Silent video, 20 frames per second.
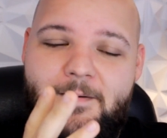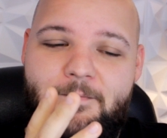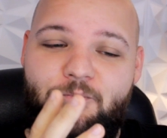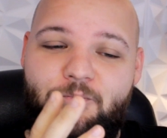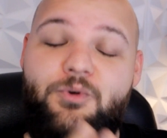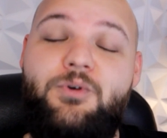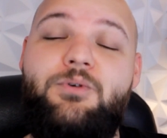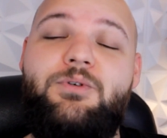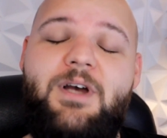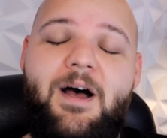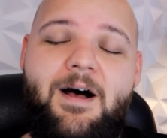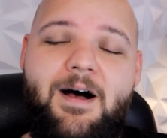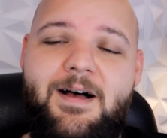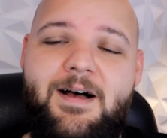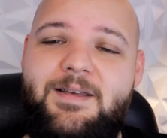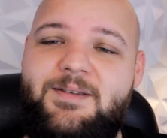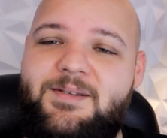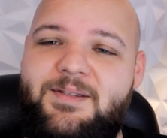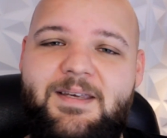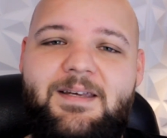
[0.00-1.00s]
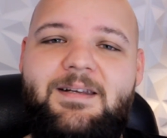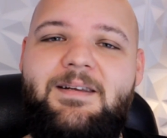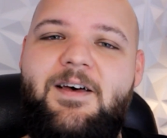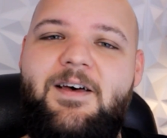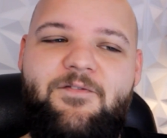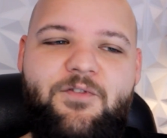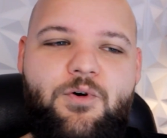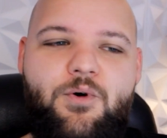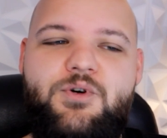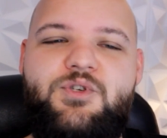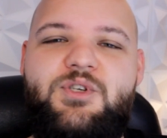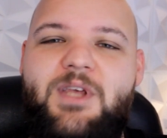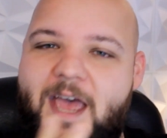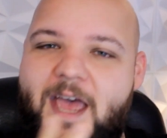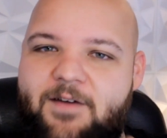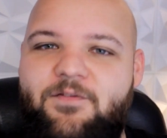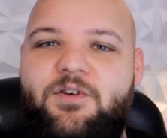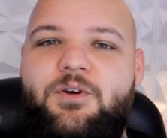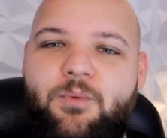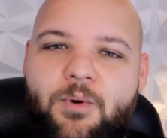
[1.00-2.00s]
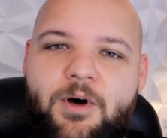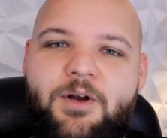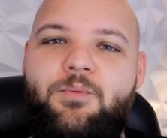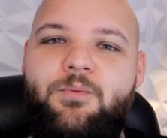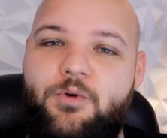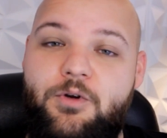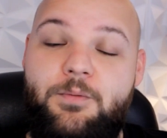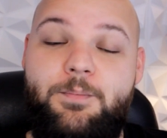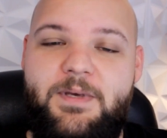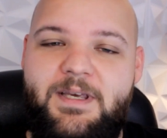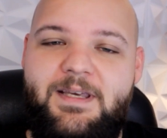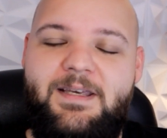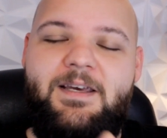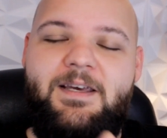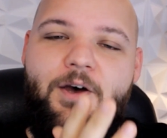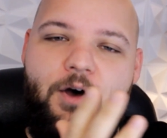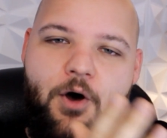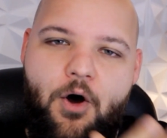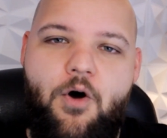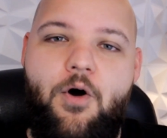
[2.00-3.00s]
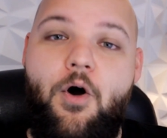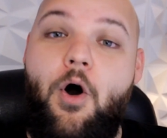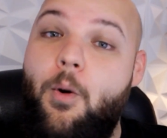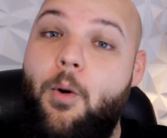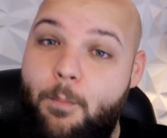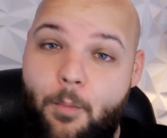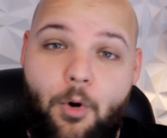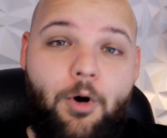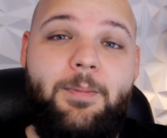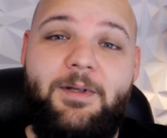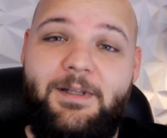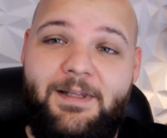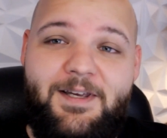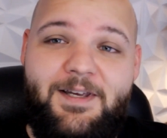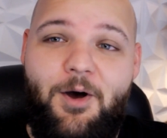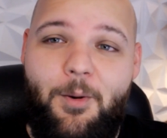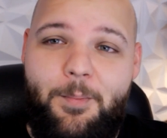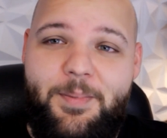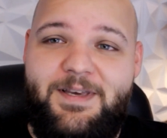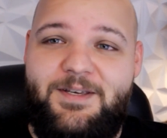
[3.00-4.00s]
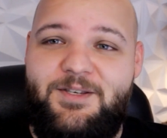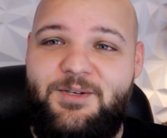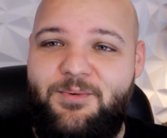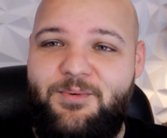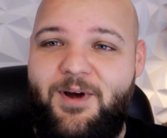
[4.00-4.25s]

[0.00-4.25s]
root cause, then of course everyone would be morbidly obese,